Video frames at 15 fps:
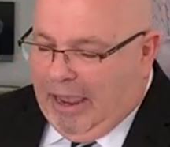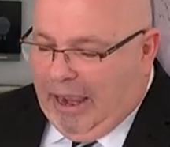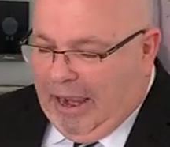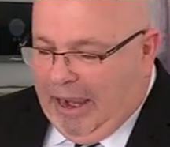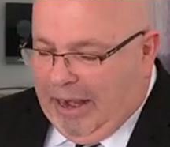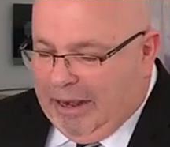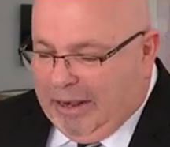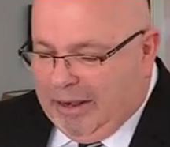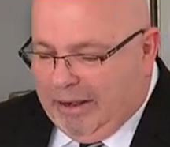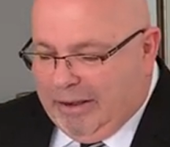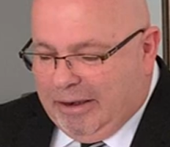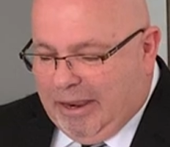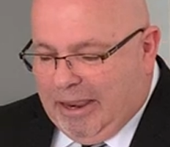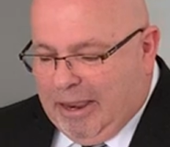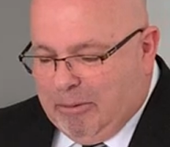
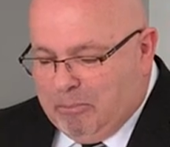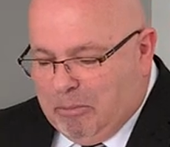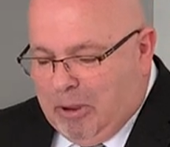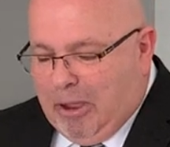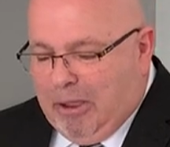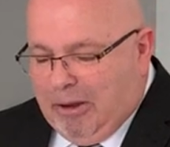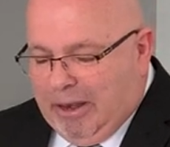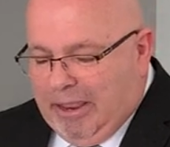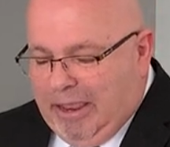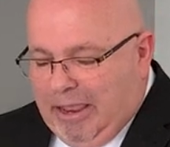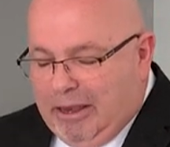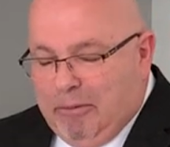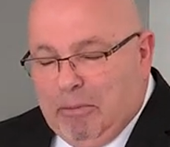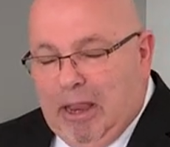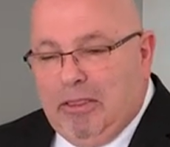and Mahli,
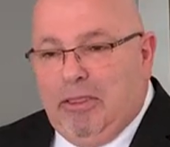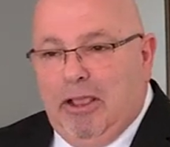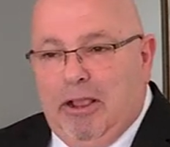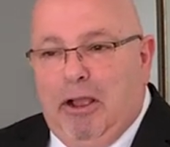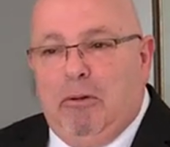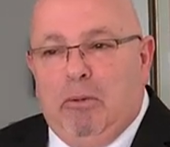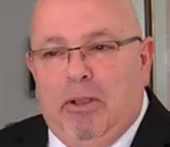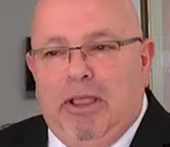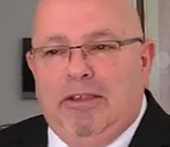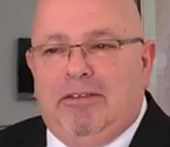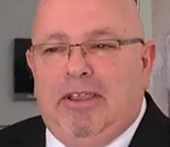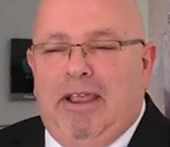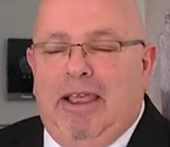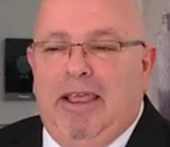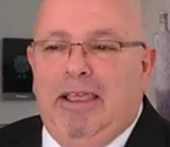and you might think, oh, well, that's